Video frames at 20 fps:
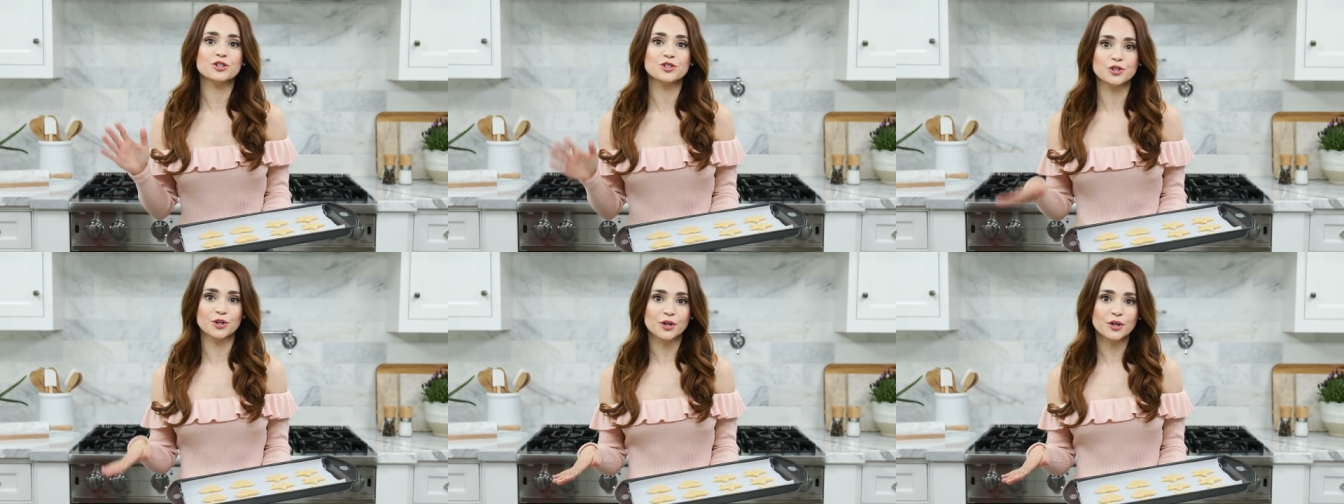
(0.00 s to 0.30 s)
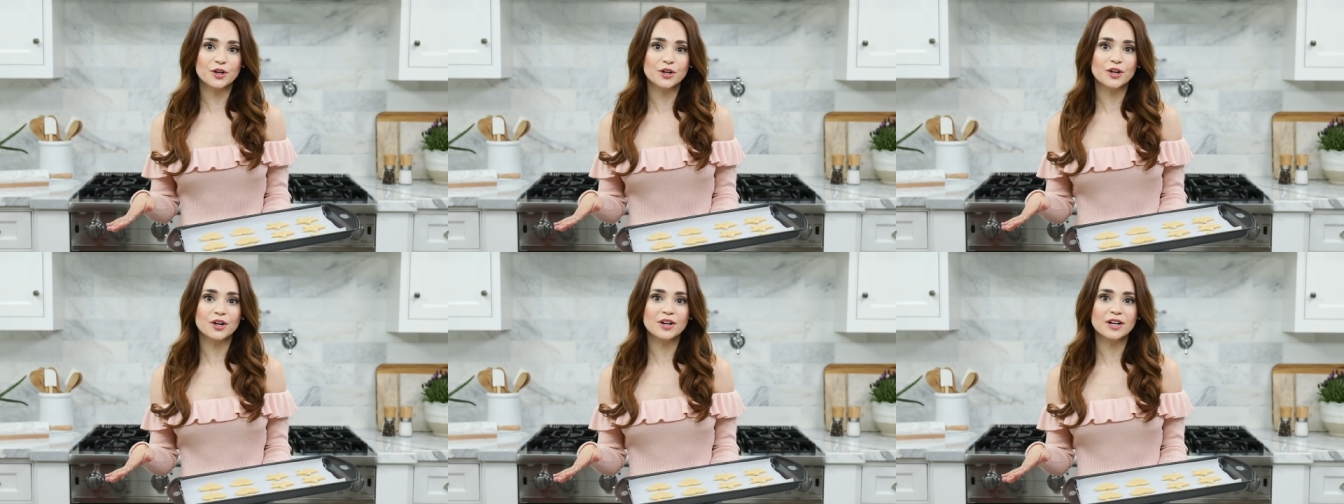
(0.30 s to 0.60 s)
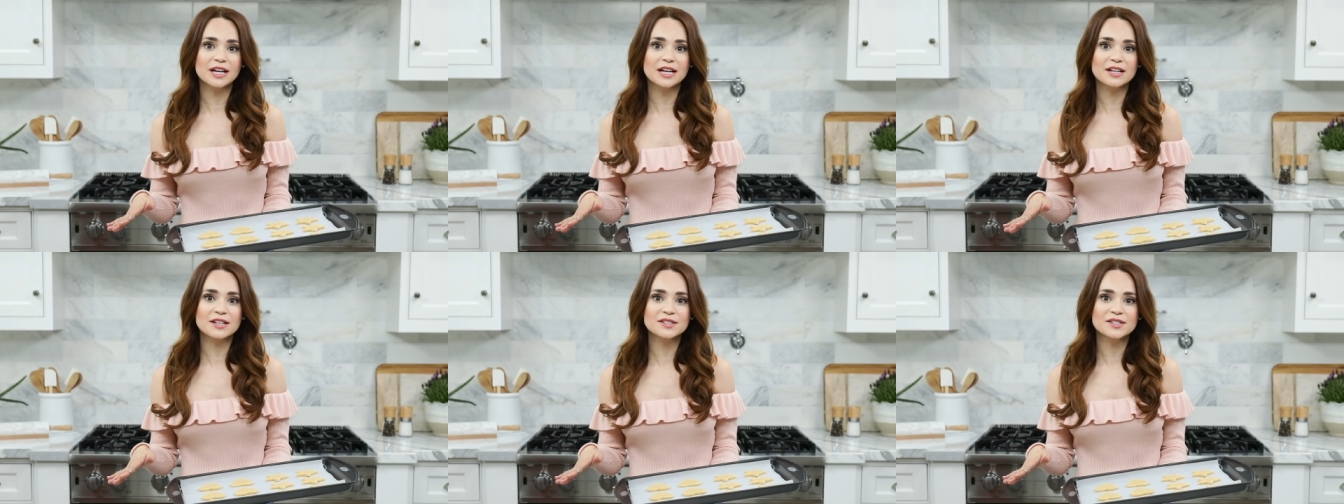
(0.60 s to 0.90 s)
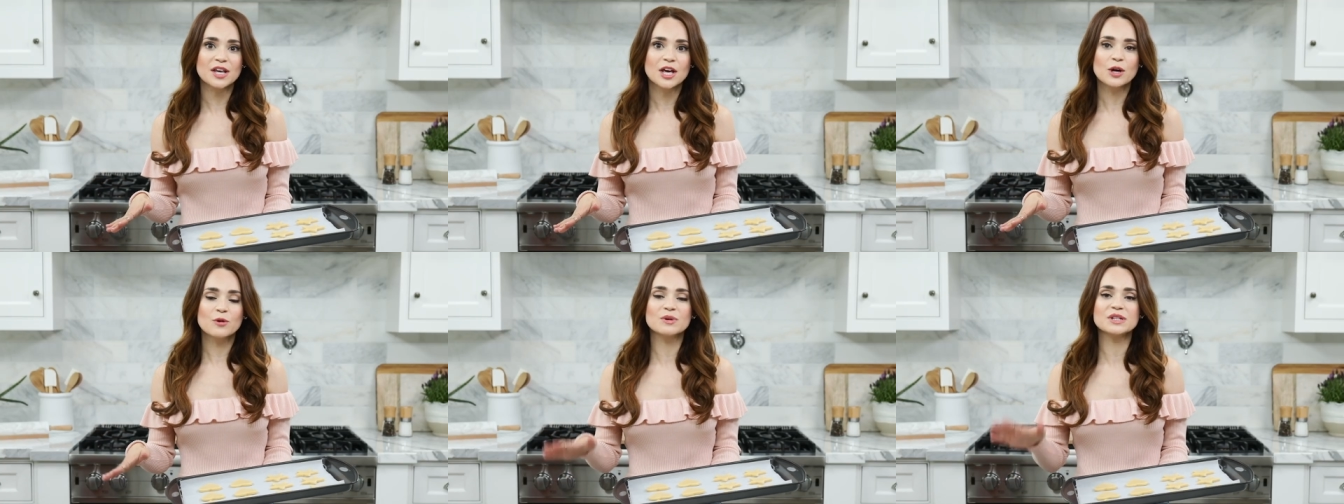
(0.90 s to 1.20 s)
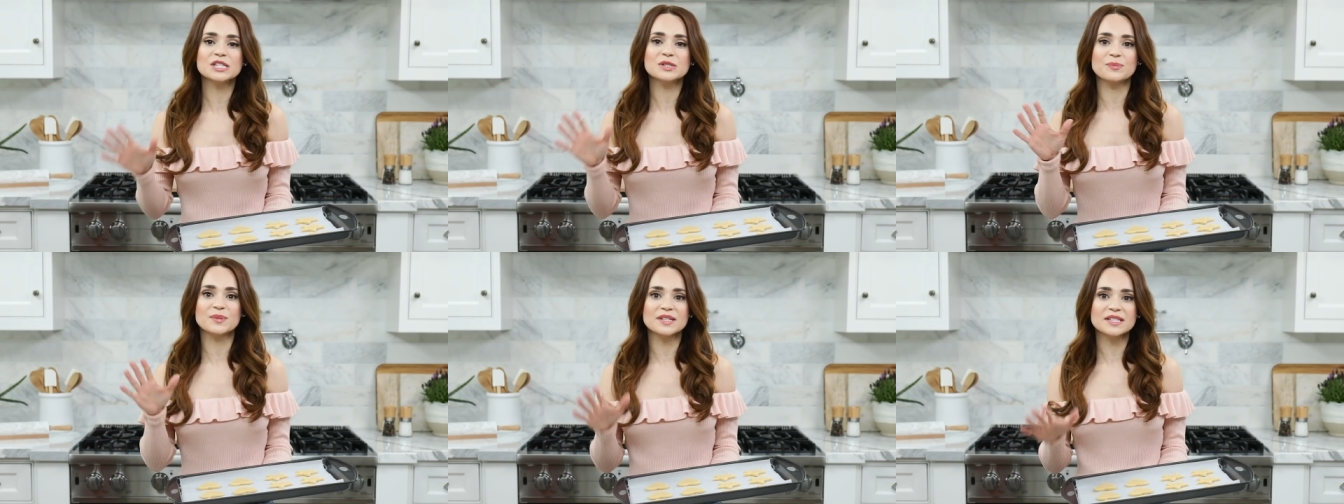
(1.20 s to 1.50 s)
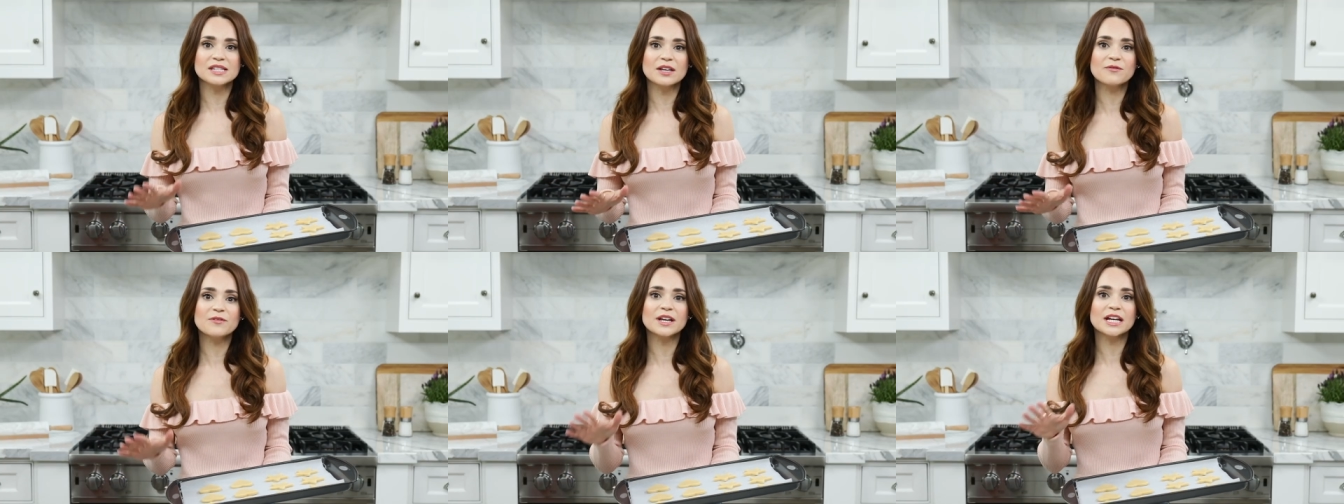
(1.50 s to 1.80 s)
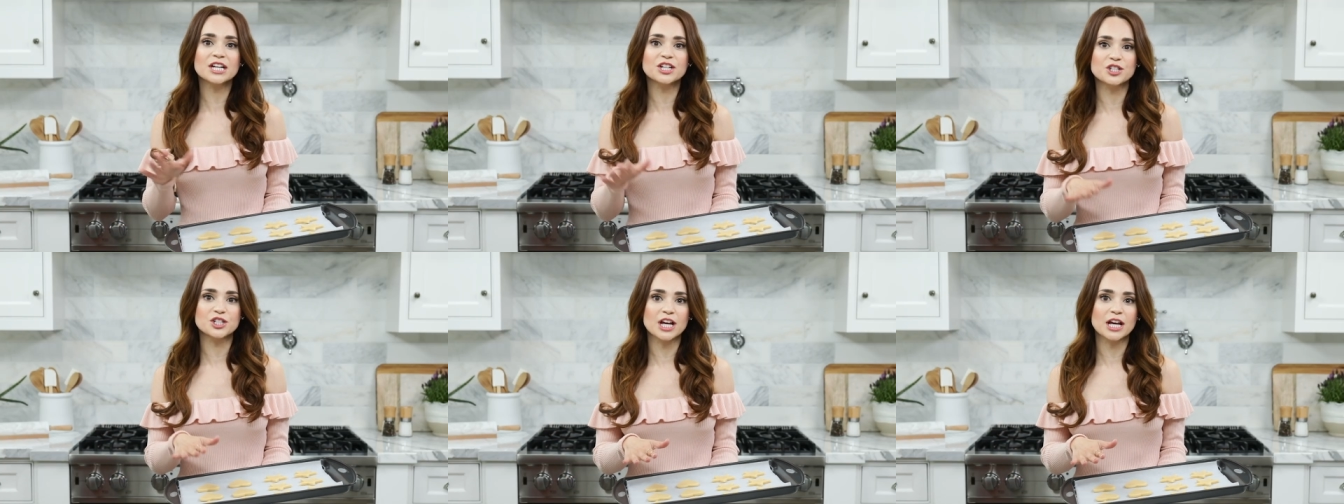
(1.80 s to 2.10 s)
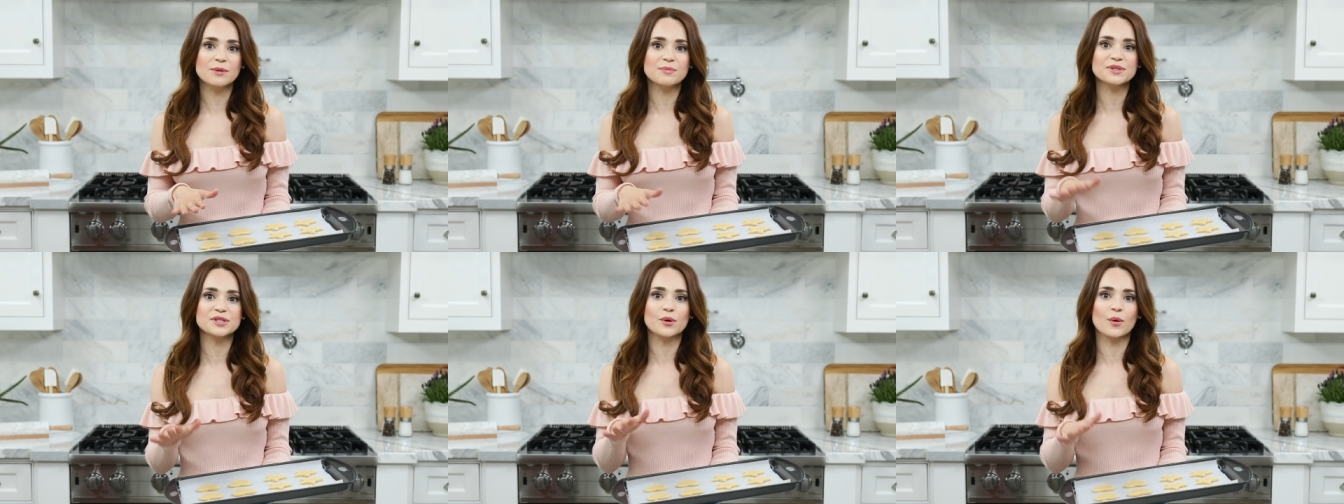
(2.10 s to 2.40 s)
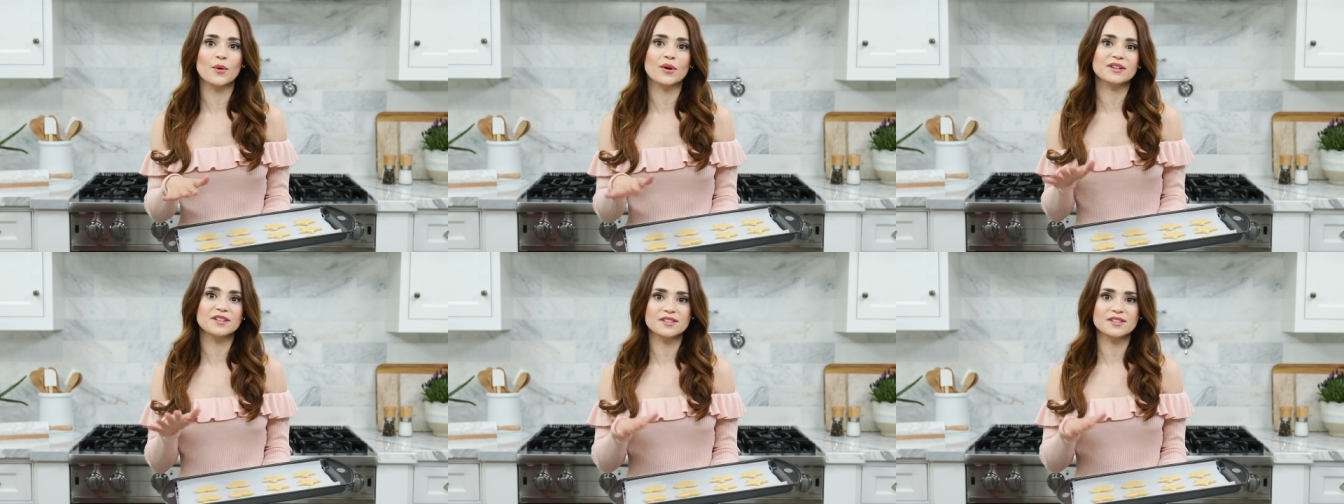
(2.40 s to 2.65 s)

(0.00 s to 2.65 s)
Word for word: sugar cookies with specific shapes or